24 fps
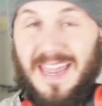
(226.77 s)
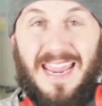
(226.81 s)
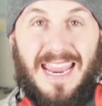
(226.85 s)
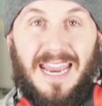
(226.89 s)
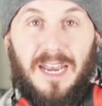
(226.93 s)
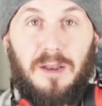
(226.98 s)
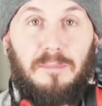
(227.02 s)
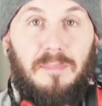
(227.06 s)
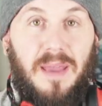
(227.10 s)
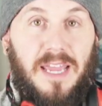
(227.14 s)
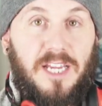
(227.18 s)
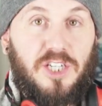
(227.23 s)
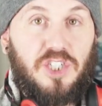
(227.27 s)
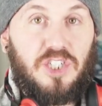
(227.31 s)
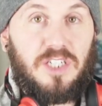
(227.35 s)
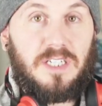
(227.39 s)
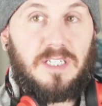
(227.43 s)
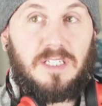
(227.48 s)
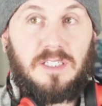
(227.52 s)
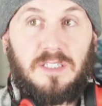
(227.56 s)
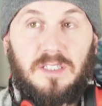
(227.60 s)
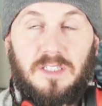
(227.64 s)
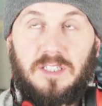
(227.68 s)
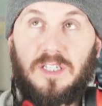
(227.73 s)

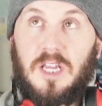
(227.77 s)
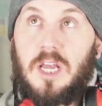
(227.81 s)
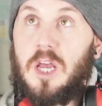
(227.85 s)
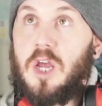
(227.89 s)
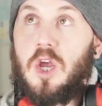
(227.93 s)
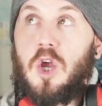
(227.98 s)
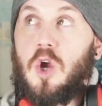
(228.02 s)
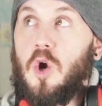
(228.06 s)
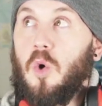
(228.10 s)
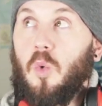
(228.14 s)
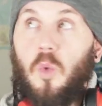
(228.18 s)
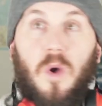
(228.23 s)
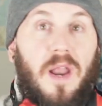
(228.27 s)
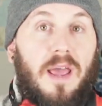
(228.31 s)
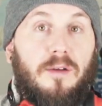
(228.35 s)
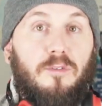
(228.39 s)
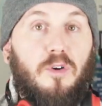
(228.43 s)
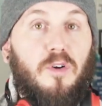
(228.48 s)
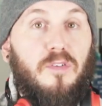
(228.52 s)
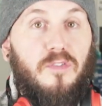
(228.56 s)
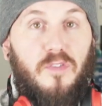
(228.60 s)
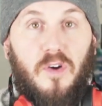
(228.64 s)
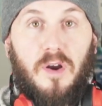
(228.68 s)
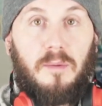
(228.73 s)
animations,
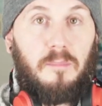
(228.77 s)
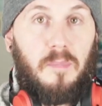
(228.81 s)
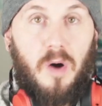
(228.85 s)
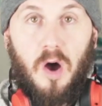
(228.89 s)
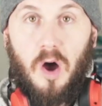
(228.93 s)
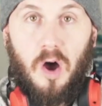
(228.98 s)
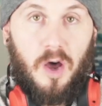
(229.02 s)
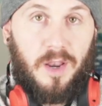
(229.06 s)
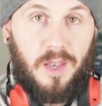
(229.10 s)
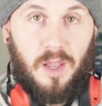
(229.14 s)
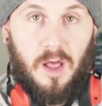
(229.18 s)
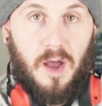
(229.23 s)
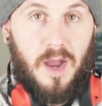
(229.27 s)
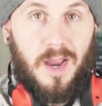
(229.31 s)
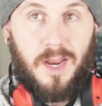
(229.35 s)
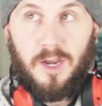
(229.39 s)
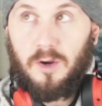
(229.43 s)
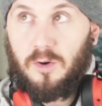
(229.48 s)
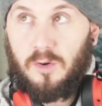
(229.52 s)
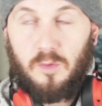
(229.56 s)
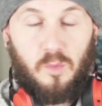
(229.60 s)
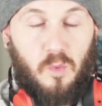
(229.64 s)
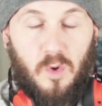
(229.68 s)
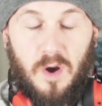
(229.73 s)
whatever from
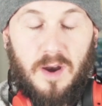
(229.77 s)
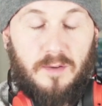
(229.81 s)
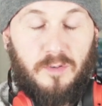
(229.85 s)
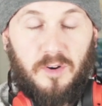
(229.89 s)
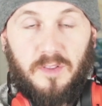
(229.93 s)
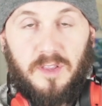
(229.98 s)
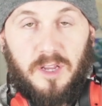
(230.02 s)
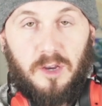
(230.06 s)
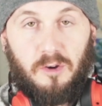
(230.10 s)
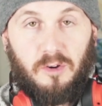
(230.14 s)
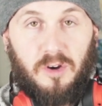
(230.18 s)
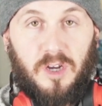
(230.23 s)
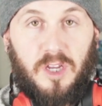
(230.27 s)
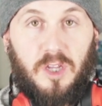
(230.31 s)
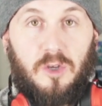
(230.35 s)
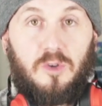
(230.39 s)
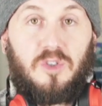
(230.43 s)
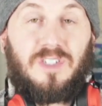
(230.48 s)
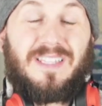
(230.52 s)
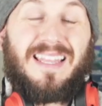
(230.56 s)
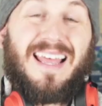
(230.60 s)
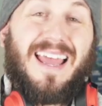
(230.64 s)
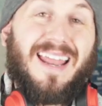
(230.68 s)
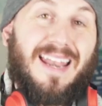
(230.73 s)
online or wherever that you're gonna
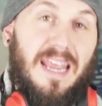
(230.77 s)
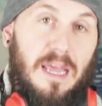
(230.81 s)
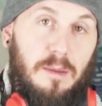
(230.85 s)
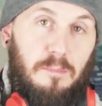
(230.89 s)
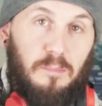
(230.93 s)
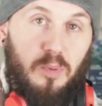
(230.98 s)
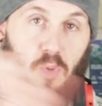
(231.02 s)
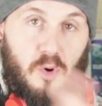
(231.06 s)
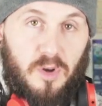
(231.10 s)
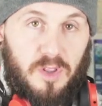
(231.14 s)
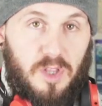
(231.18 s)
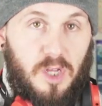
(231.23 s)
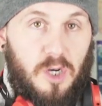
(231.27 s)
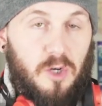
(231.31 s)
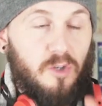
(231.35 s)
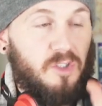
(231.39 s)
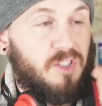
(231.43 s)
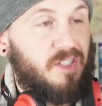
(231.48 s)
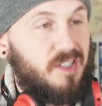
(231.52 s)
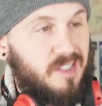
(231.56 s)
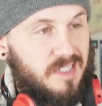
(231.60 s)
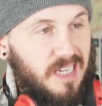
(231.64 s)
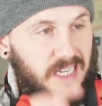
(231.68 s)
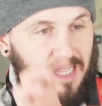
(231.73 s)
use, then import
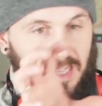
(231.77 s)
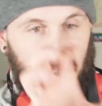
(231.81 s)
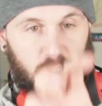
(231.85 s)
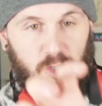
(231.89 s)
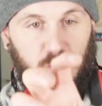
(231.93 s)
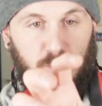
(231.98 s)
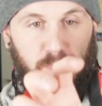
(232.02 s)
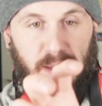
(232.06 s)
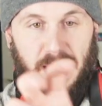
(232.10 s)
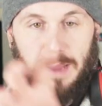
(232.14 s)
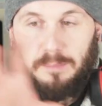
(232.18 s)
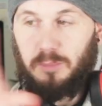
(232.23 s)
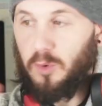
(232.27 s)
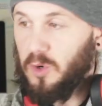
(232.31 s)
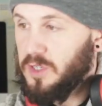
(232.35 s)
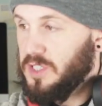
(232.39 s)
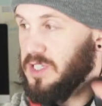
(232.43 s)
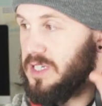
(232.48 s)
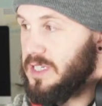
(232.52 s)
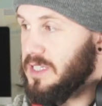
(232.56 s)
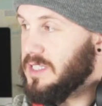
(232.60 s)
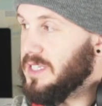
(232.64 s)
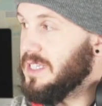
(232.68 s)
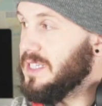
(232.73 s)
those, stick those bad
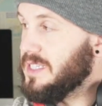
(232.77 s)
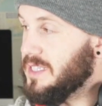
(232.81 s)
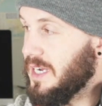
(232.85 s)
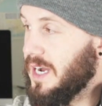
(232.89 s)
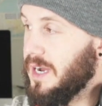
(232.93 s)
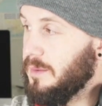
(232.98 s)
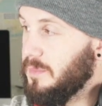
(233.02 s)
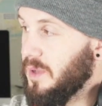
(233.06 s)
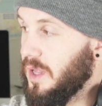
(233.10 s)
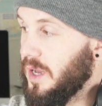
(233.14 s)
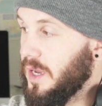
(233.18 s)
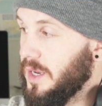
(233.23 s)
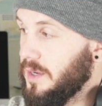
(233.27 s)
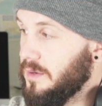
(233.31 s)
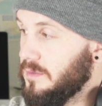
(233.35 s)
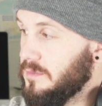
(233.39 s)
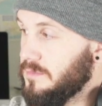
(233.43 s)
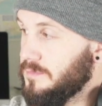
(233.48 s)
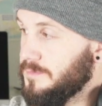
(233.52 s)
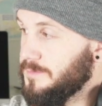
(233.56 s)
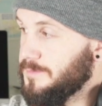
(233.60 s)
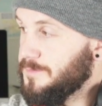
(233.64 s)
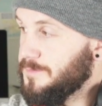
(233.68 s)
boys into the timeline,